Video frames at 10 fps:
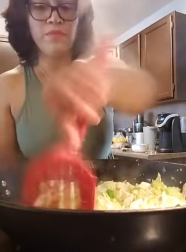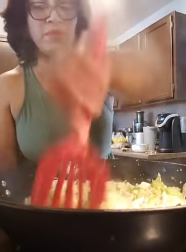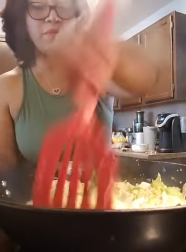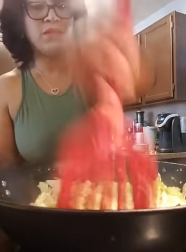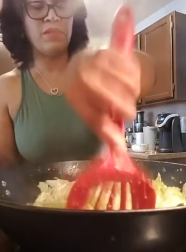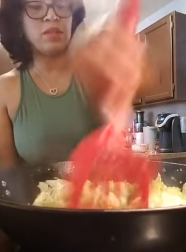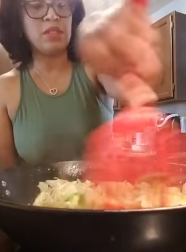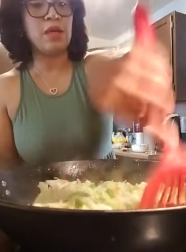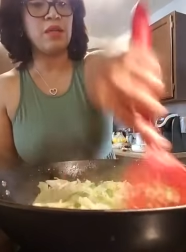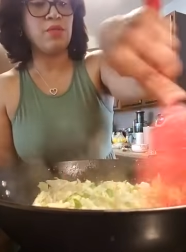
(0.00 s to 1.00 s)
with the virgin
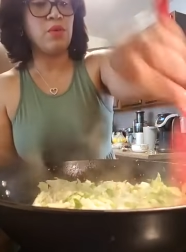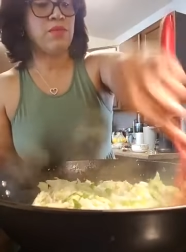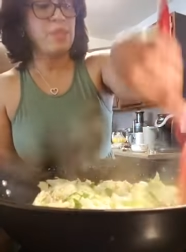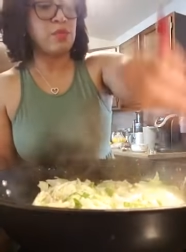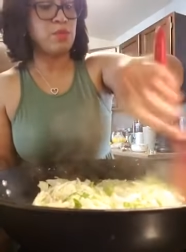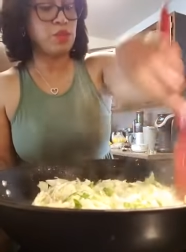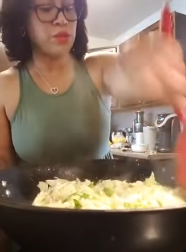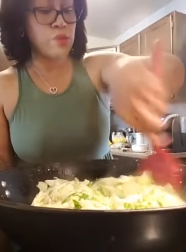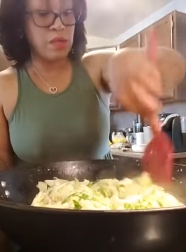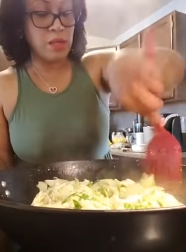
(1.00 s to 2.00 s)
olive oil if that's what
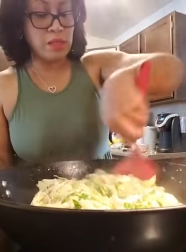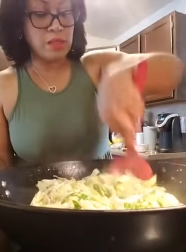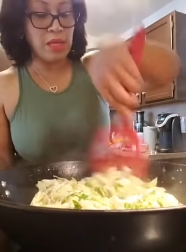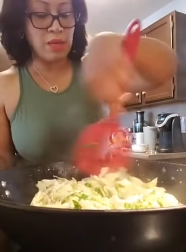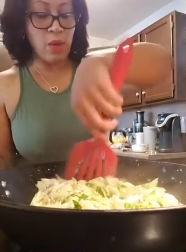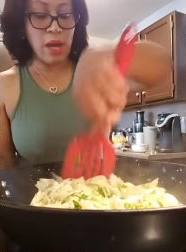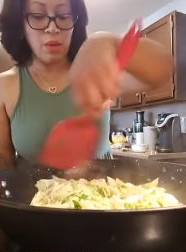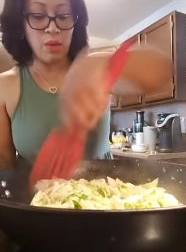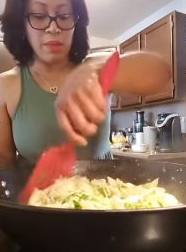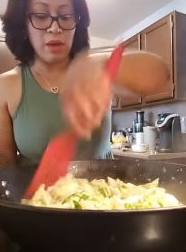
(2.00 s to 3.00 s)
you're saying
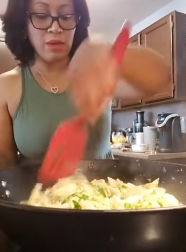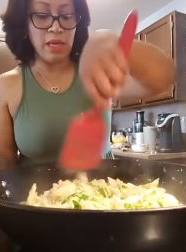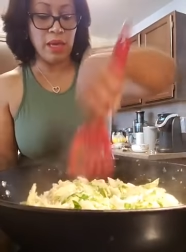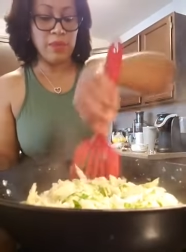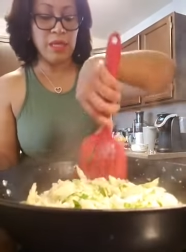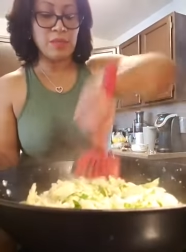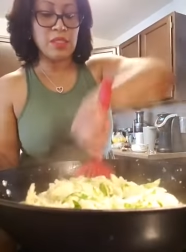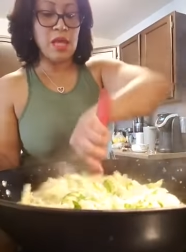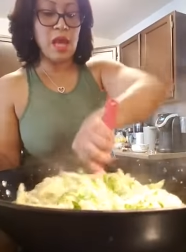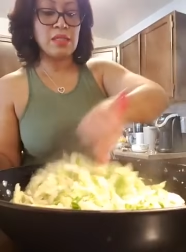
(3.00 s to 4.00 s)
wow about. Yeah, it becomes
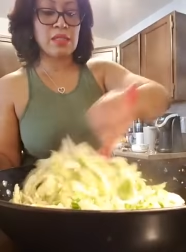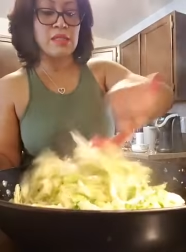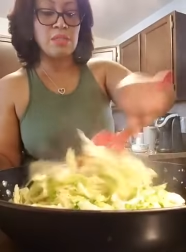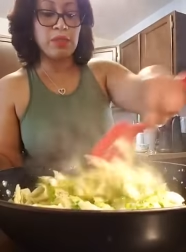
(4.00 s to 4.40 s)
toxic, so it